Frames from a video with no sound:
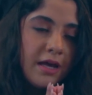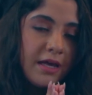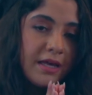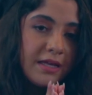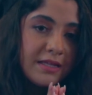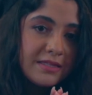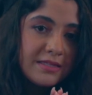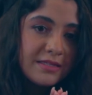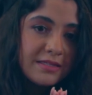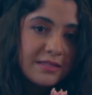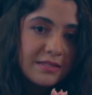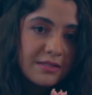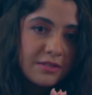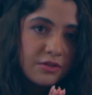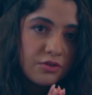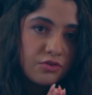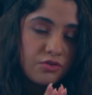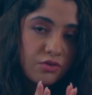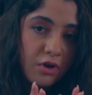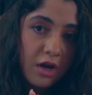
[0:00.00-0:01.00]
It's
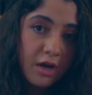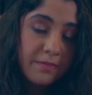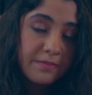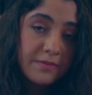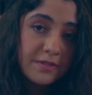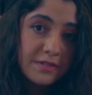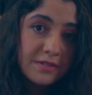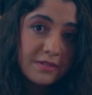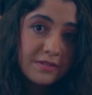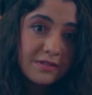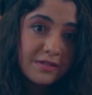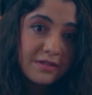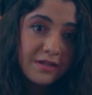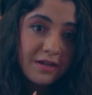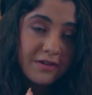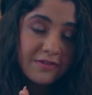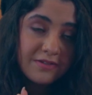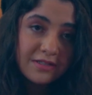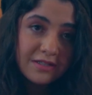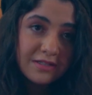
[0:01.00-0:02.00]
drops
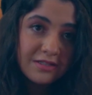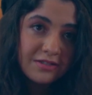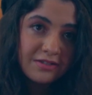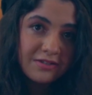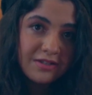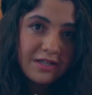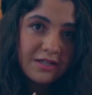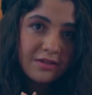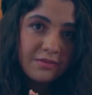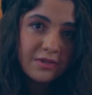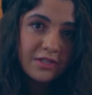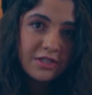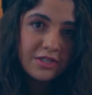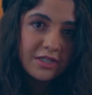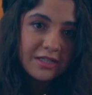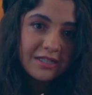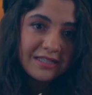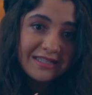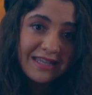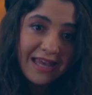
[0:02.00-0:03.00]
of sunscreen,
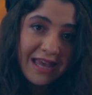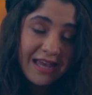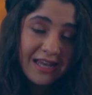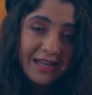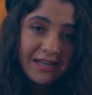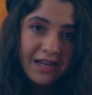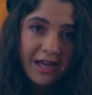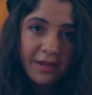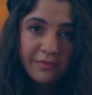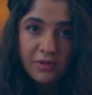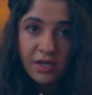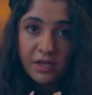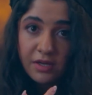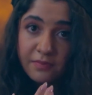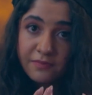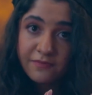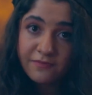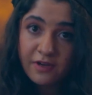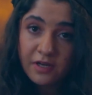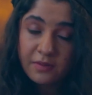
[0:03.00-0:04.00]
which again, I'm not a
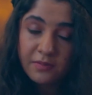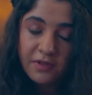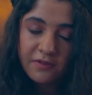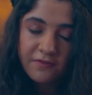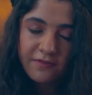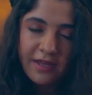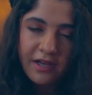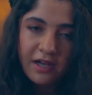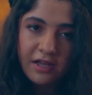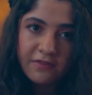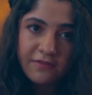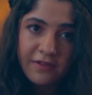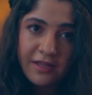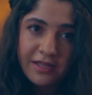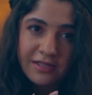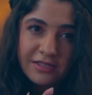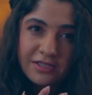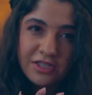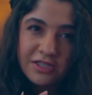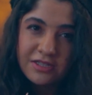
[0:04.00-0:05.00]
very big fan of,
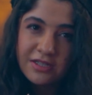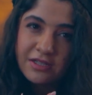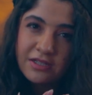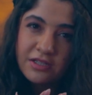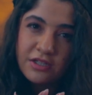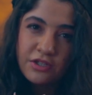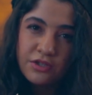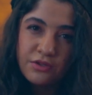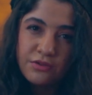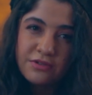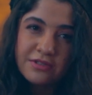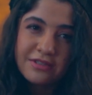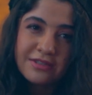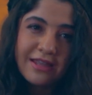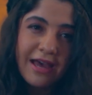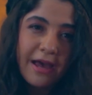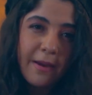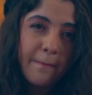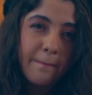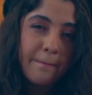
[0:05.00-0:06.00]
and she didn't use
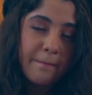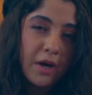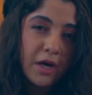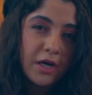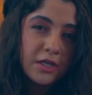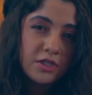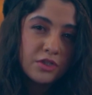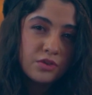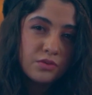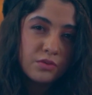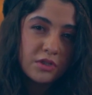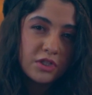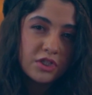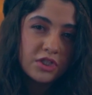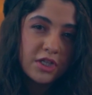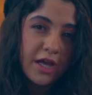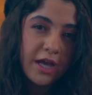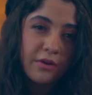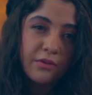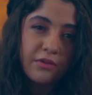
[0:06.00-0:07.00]
that much,
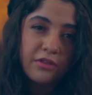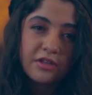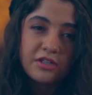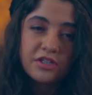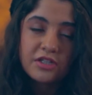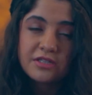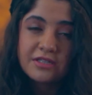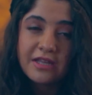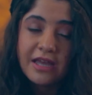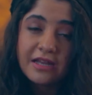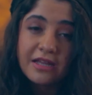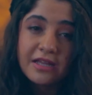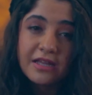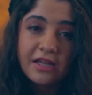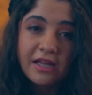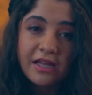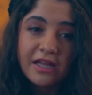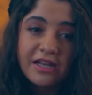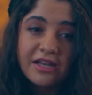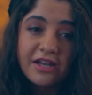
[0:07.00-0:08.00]
which I don't think she's
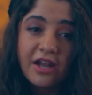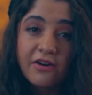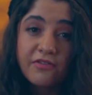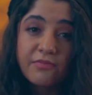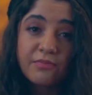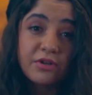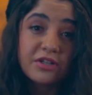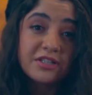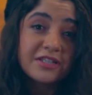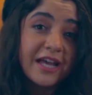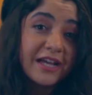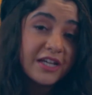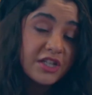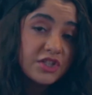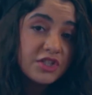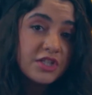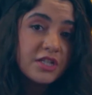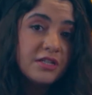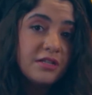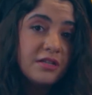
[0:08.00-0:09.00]
getting enough
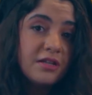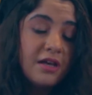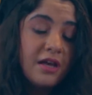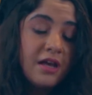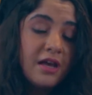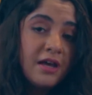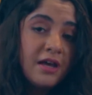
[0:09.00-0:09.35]
protection